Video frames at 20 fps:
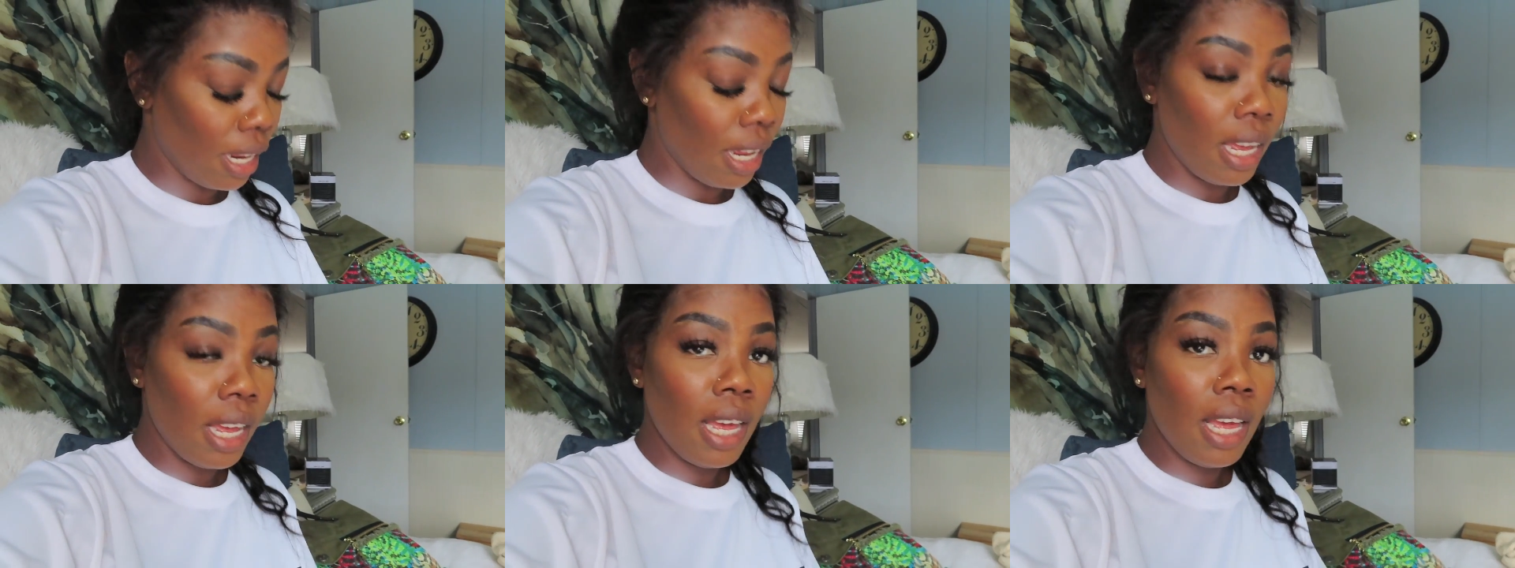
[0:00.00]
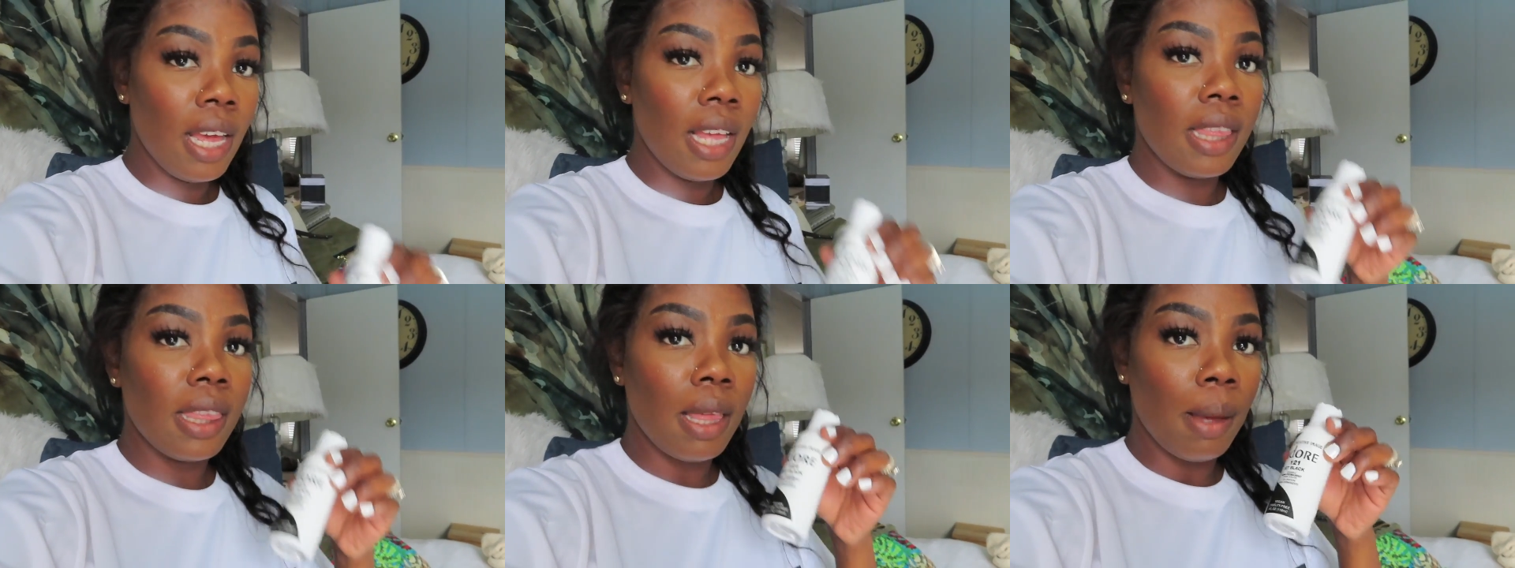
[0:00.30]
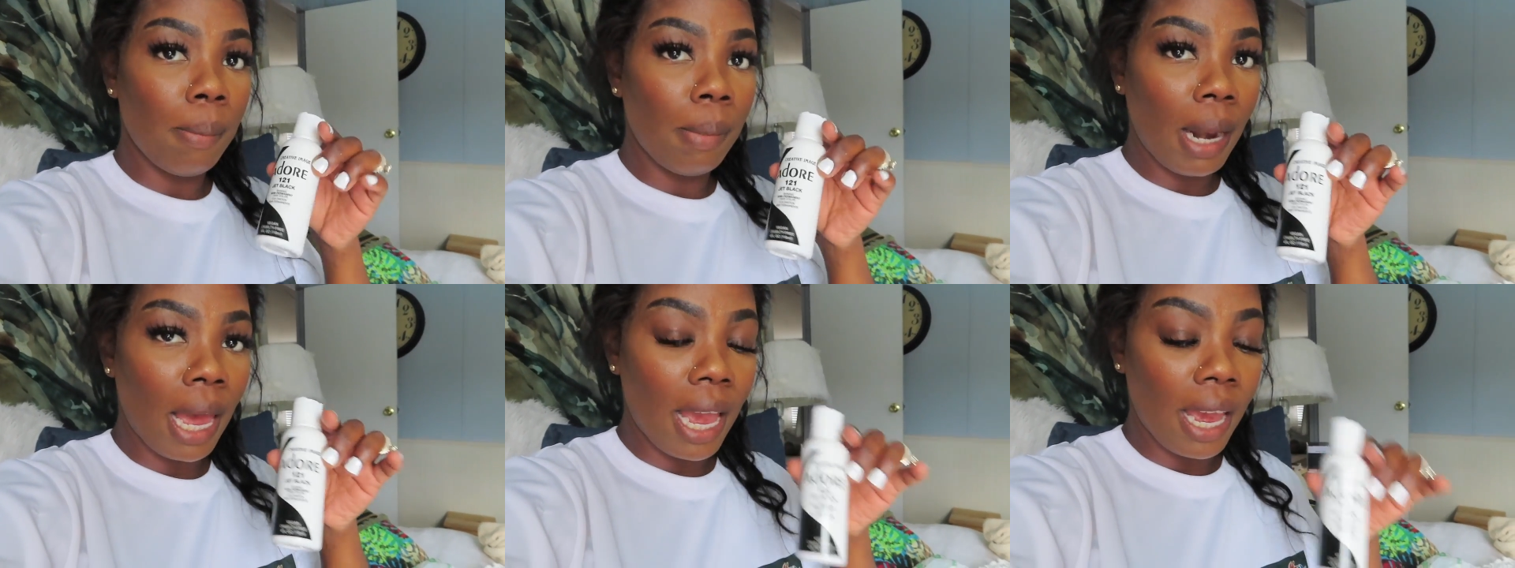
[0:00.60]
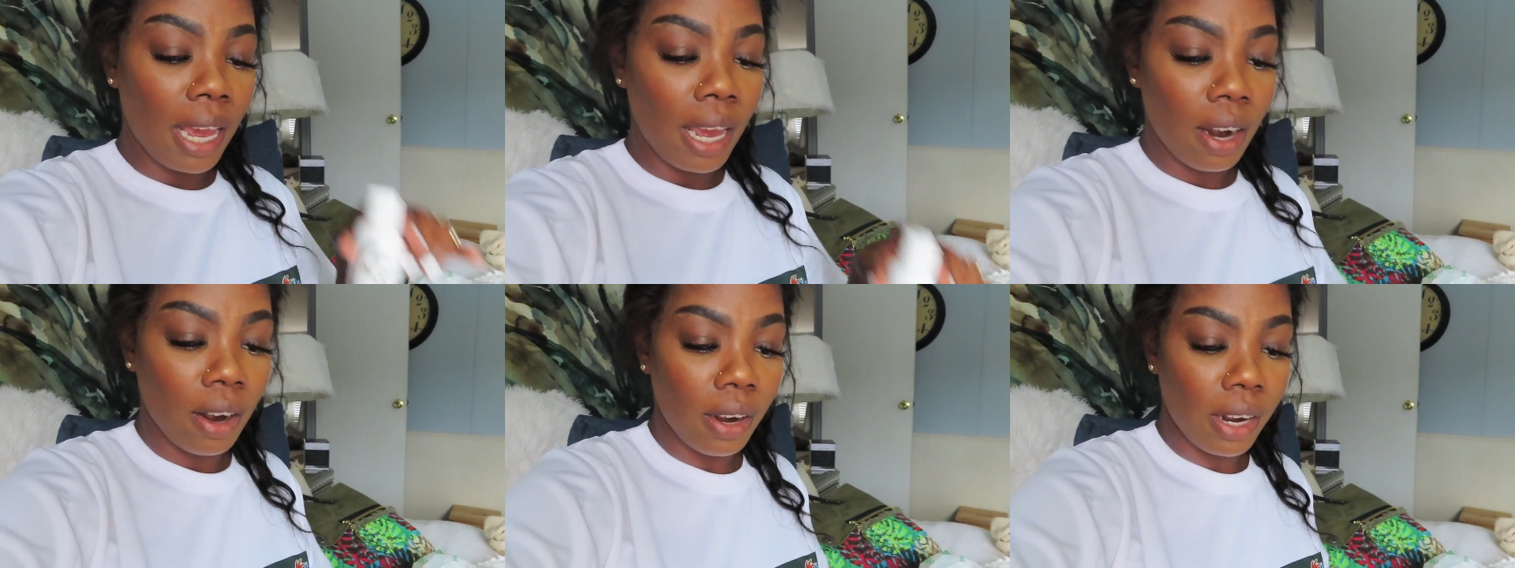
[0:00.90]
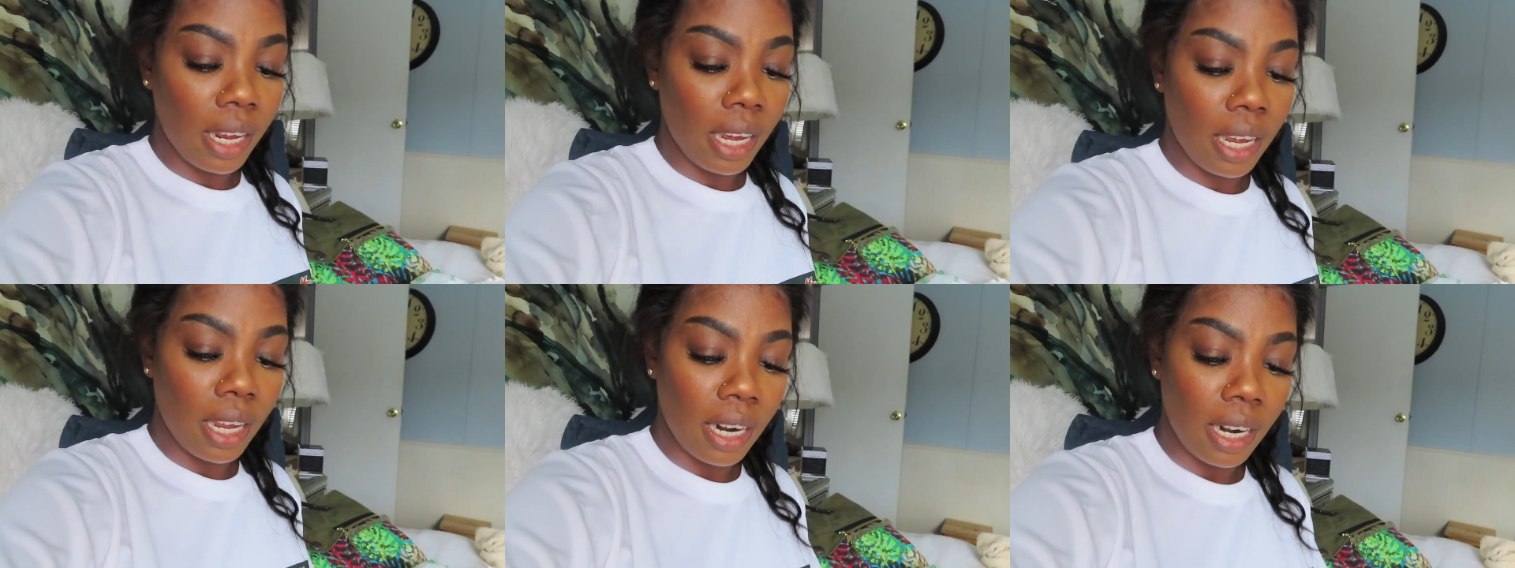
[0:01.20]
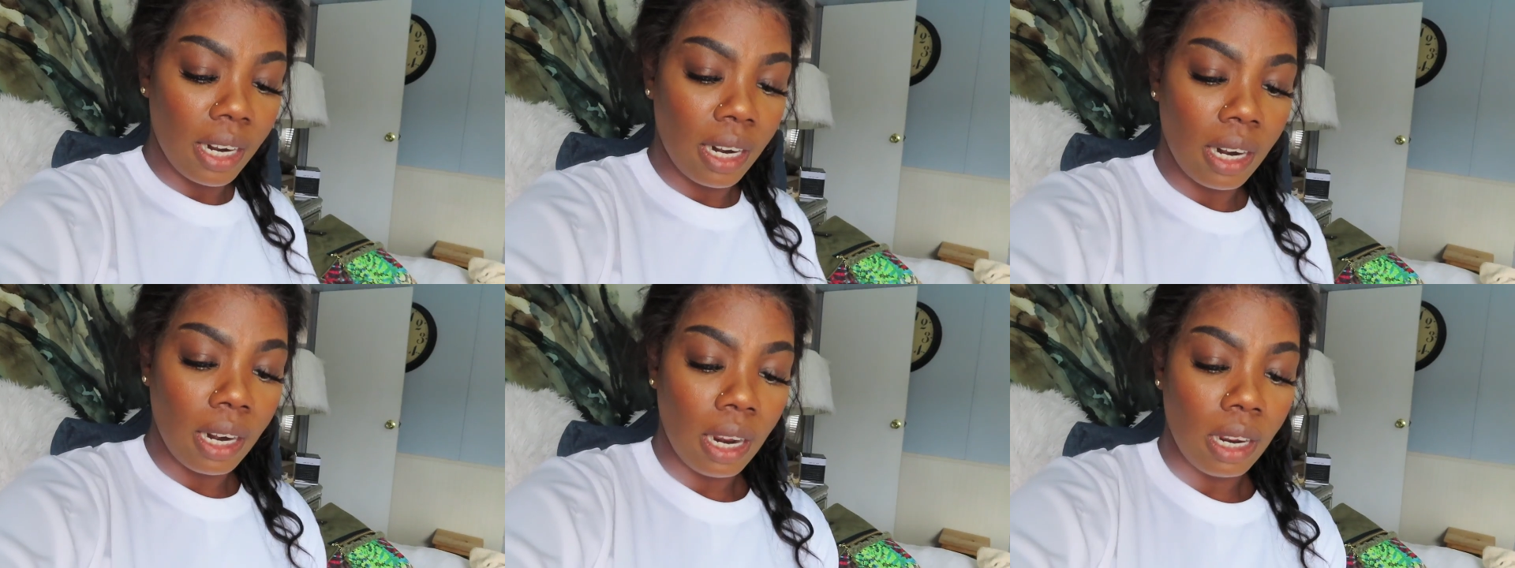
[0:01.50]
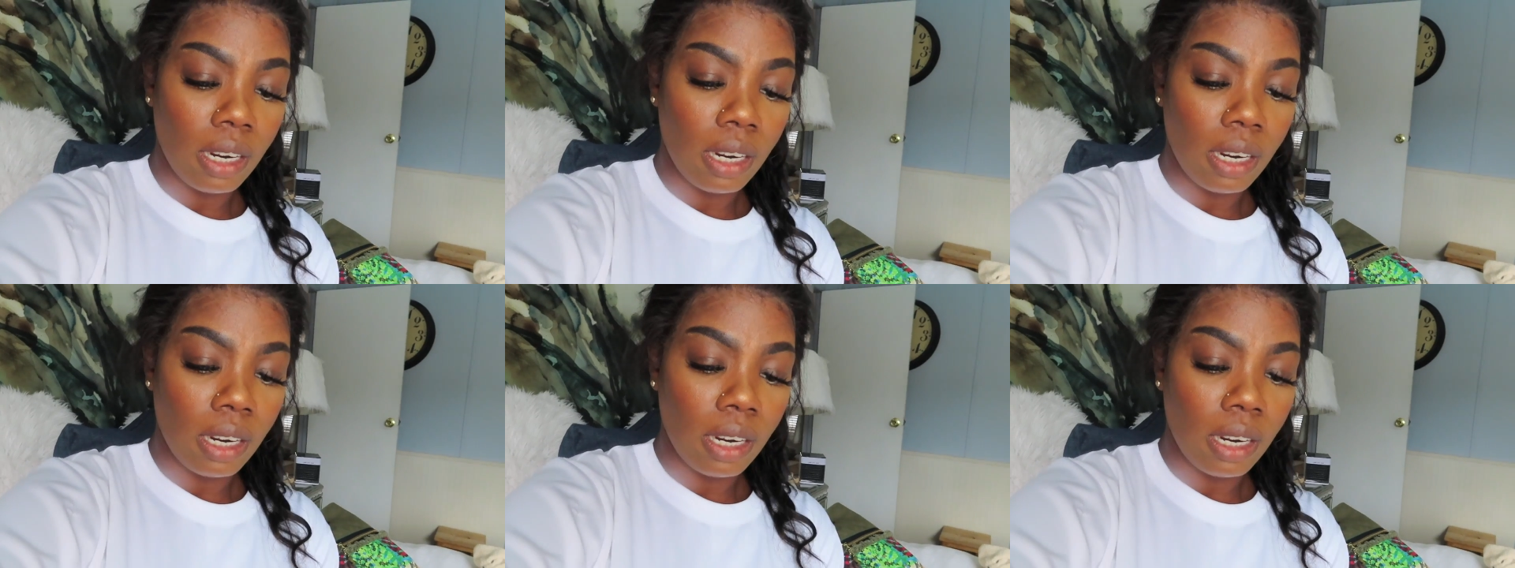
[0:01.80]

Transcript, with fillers: the black uh, hair down.